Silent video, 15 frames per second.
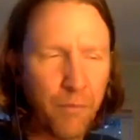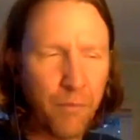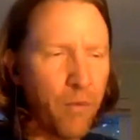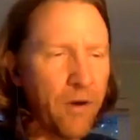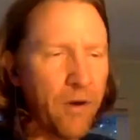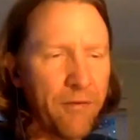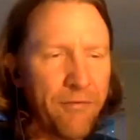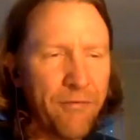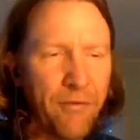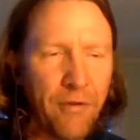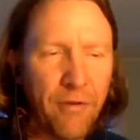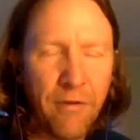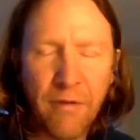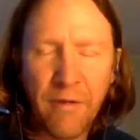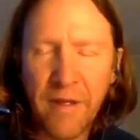
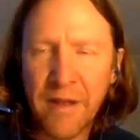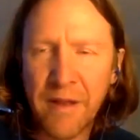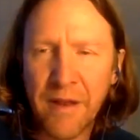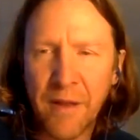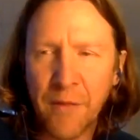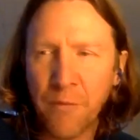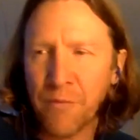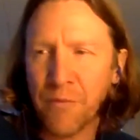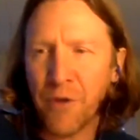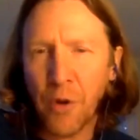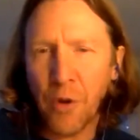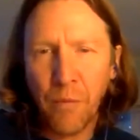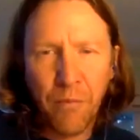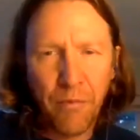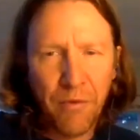wonderful and
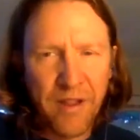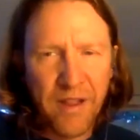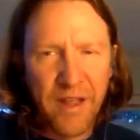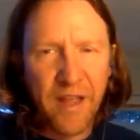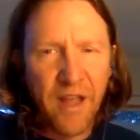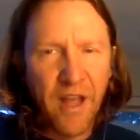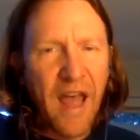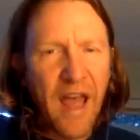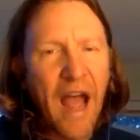really